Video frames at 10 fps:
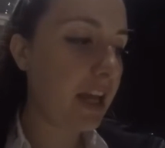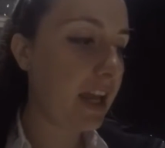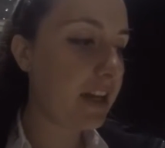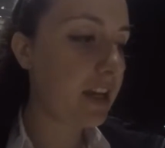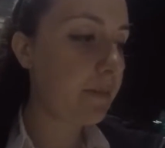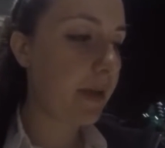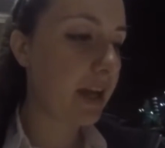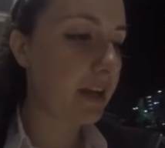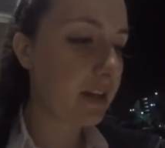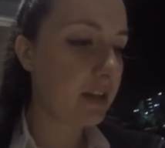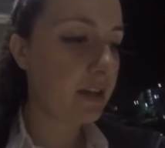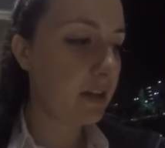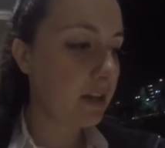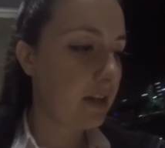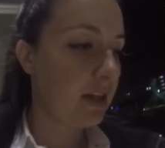Handing it back,
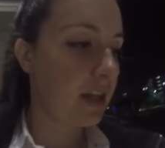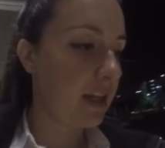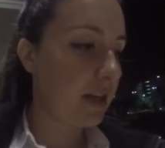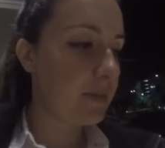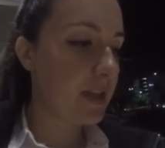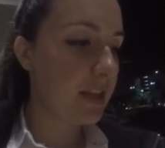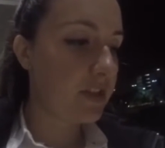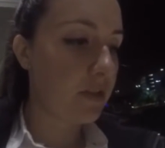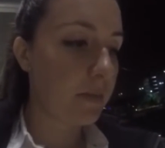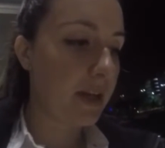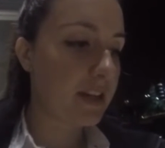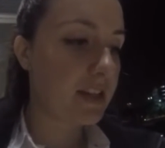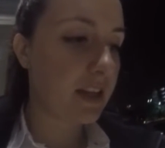he upset the toothpicks.